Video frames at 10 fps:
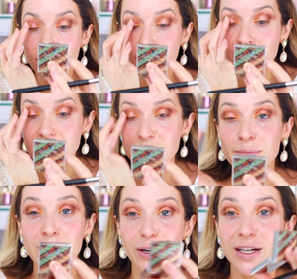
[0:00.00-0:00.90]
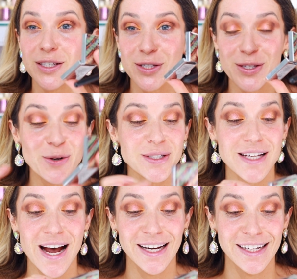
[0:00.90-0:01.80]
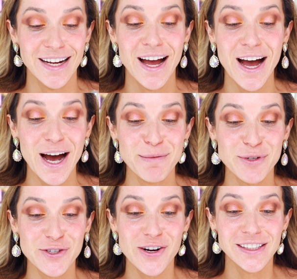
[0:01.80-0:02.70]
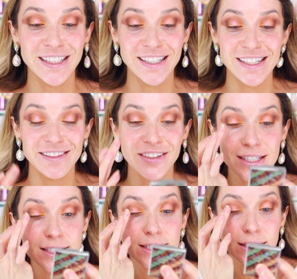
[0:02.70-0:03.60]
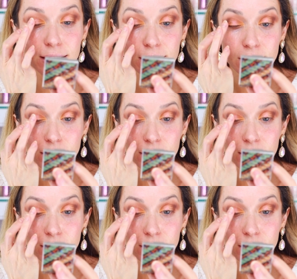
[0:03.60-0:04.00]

this mirror is so tiny. I'm struggling to even see.